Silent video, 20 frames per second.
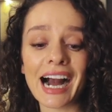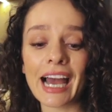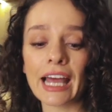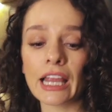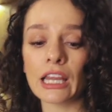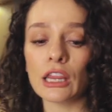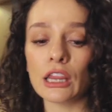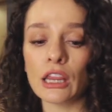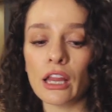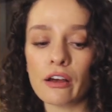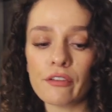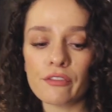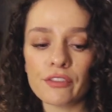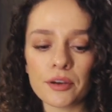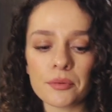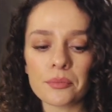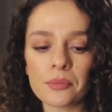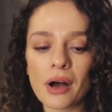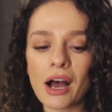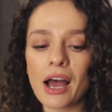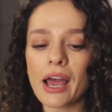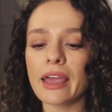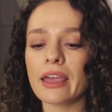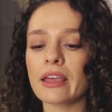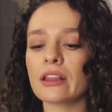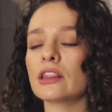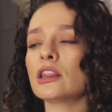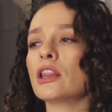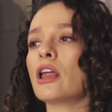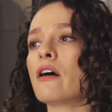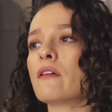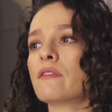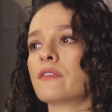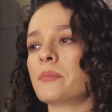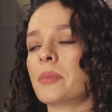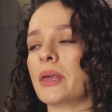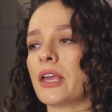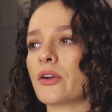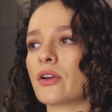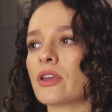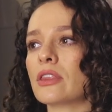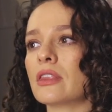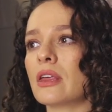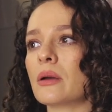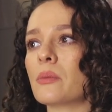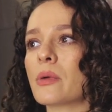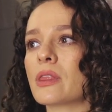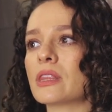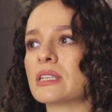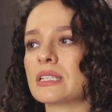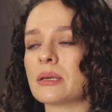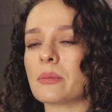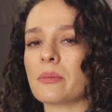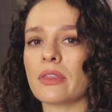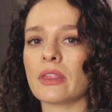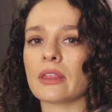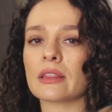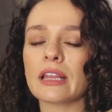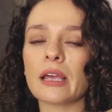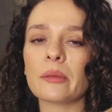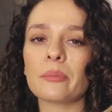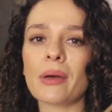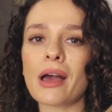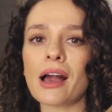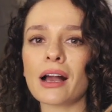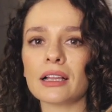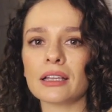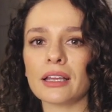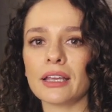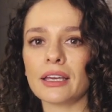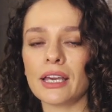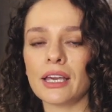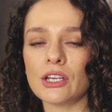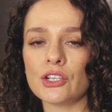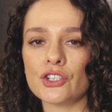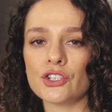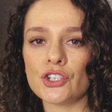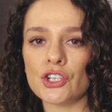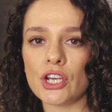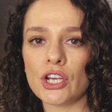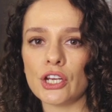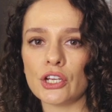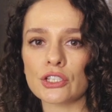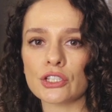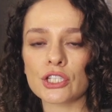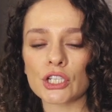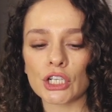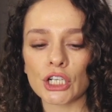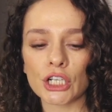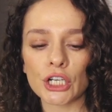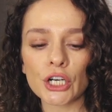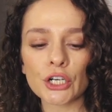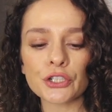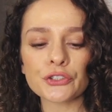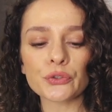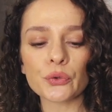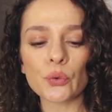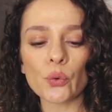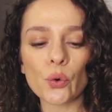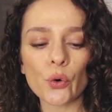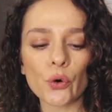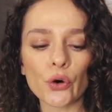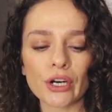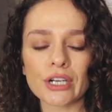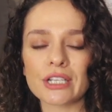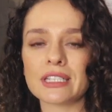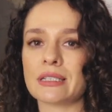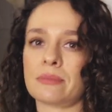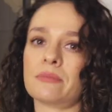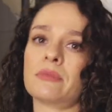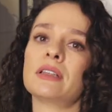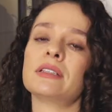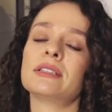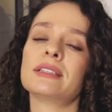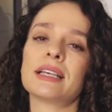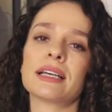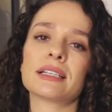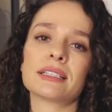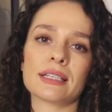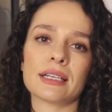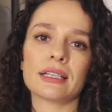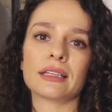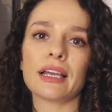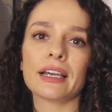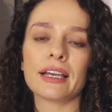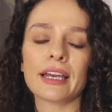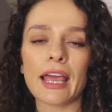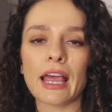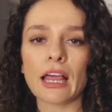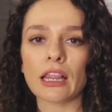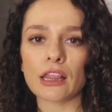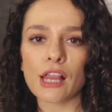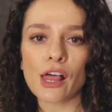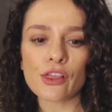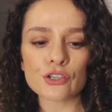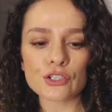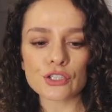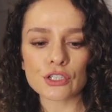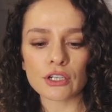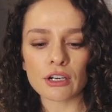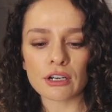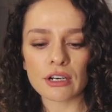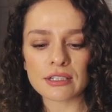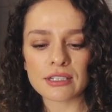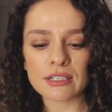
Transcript: I love them. I love pairing them with something laid back like a jean skirt or something sexy like a leather skirt,